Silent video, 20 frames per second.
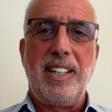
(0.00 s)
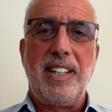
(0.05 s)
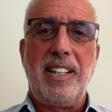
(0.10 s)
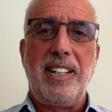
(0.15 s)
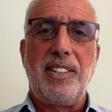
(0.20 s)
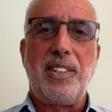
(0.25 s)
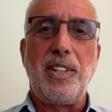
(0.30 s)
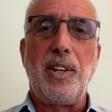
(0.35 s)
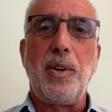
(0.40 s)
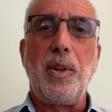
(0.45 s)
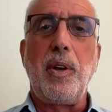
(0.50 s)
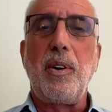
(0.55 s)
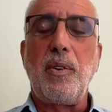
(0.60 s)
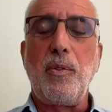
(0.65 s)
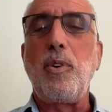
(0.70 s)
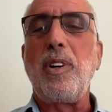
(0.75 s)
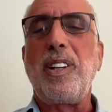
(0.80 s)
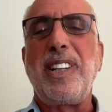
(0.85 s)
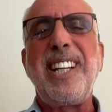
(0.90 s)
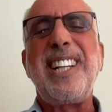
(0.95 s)
So,
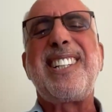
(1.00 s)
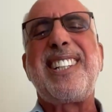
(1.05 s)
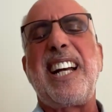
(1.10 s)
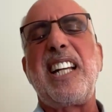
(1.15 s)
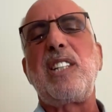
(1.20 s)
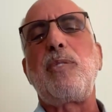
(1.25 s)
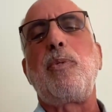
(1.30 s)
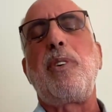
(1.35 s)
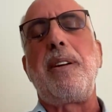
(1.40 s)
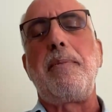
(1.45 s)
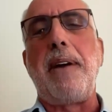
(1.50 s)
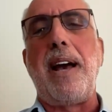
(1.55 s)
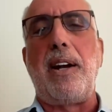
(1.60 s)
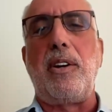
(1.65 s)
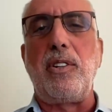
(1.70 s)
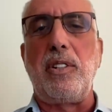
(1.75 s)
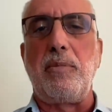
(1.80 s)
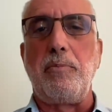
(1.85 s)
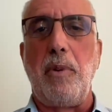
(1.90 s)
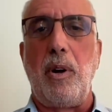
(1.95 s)
or at least that's when it
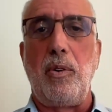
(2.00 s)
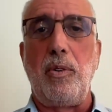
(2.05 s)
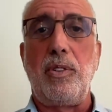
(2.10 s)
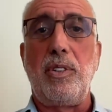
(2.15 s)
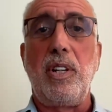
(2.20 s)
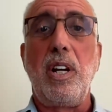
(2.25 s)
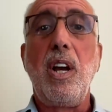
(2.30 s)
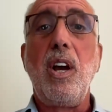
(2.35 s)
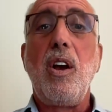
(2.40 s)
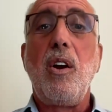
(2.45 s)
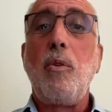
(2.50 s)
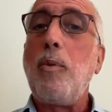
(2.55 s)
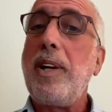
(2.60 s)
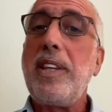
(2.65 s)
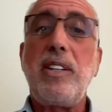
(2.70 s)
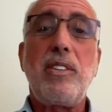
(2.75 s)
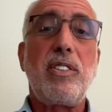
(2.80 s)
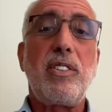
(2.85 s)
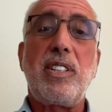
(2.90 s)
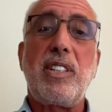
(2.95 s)
matters most.
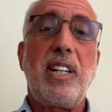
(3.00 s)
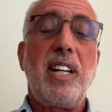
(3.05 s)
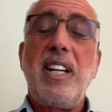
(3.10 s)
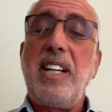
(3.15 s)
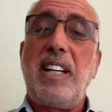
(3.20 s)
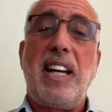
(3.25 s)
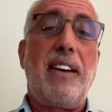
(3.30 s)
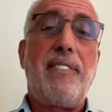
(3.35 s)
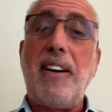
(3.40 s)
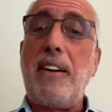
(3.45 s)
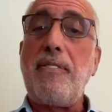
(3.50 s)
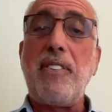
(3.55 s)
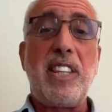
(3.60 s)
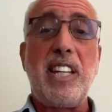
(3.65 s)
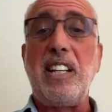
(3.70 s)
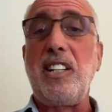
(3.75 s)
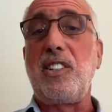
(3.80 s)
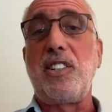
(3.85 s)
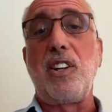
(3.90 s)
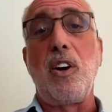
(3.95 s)
If
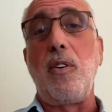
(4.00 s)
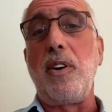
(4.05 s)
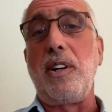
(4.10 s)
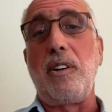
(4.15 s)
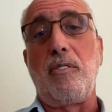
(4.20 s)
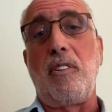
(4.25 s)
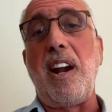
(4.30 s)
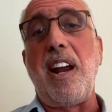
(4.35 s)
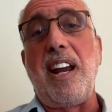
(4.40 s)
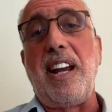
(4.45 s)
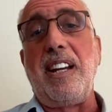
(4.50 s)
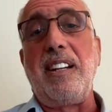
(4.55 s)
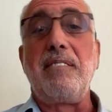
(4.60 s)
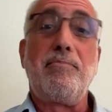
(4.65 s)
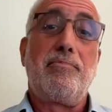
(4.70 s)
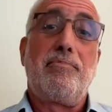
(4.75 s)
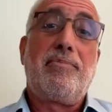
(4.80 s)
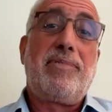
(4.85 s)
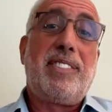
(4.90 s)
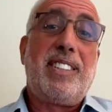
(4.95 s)
everything's going great,
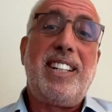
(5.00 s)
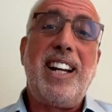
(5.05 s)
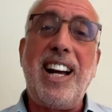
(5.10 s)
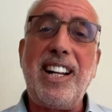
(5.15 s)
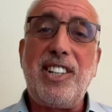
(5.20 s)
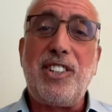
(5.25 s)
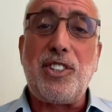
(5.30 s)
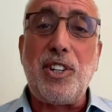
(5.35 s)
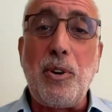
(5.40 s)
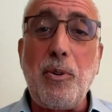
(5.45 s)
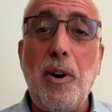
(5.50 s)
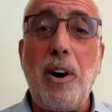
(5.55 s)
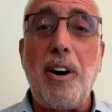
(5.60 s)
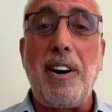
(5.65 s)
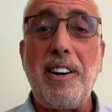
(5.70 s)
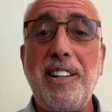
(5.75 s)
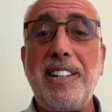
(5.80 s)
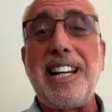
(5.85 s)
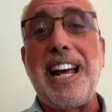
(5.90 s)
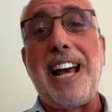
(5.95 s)
it's not so
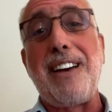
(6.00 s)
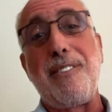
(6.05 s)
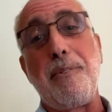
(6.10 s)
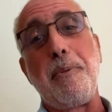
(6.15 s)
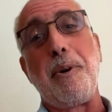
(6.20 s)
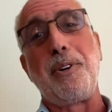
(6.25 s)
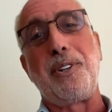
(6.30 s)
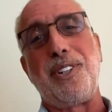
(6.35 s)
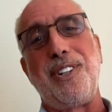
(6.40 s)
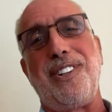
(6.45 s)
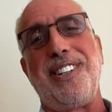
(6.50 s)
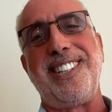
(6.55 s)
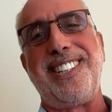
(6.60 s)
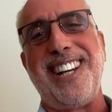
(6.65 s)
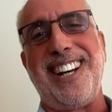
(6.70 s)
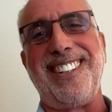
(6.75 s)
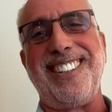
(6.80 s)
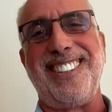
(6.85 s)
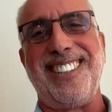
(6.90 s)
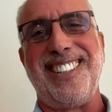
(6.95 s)
hard to have emotional
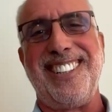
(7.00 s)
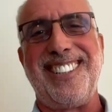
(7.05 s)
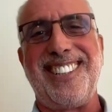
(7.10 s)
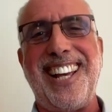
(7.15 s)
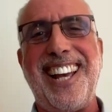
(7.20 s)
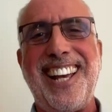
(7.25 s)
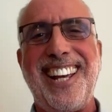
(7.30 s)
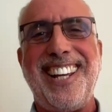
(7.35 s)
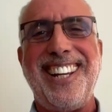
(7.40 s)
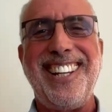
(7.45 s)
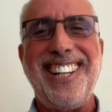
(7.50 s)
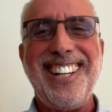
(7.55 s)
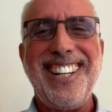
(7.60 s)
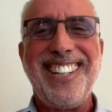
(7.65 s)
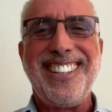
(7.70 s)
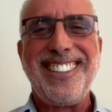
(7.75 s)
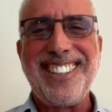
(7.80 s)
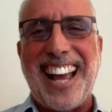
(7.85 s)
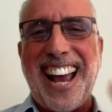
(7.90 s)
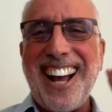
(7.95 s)
intelligence. Hey,
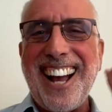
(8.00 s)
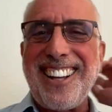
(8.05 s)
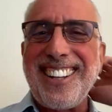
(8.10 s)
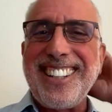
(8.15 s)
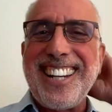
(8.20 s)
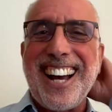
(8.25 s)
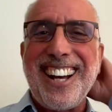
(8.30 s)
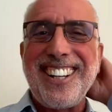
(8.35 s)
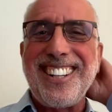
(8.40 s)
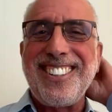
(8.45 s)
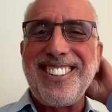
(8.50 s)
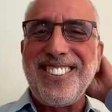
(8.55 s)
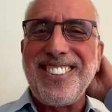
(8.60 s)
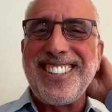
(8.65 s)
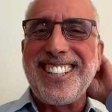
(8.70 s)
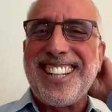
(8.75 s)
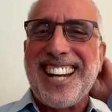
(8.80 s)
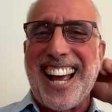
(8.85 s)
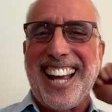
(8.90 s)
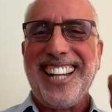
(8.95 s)
Alan, how you doing
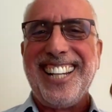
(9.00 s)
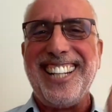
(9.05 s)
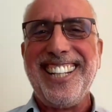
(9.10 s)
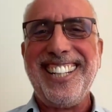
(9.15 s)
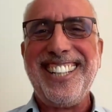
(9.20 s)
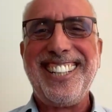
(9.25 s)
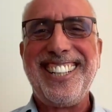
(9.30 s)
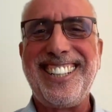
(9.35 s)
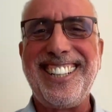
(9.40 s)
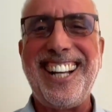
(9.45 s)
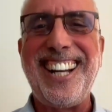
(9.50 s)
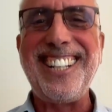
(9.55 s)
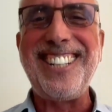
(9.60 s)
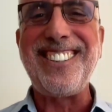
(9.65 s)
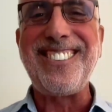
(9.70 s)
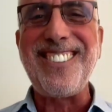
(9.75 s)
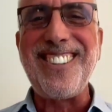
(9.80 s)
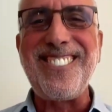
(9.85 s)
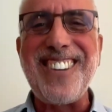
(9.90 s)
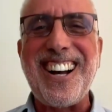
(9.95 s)
today? Glad you're
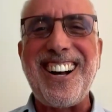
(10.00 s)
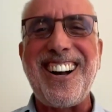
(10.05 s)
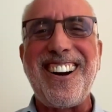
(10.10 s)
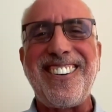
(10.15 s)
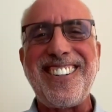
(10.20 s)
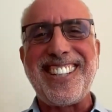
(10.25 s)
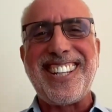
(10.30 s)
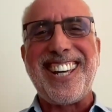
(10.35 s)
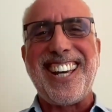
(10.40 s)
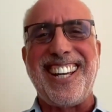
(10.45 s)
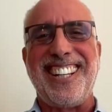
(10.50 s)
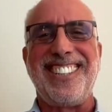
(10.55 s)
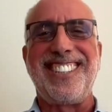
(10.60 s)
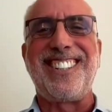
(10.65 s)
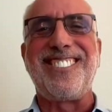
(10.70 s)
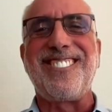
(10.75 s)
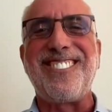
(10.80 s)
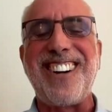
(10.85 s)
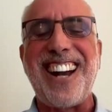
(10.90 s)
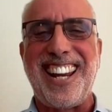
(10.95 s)
doing well. How are the kids?
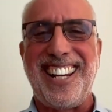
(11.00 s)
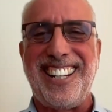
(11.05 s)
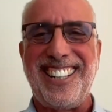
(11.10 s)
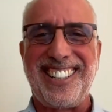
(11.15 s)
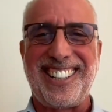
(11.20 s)
Great.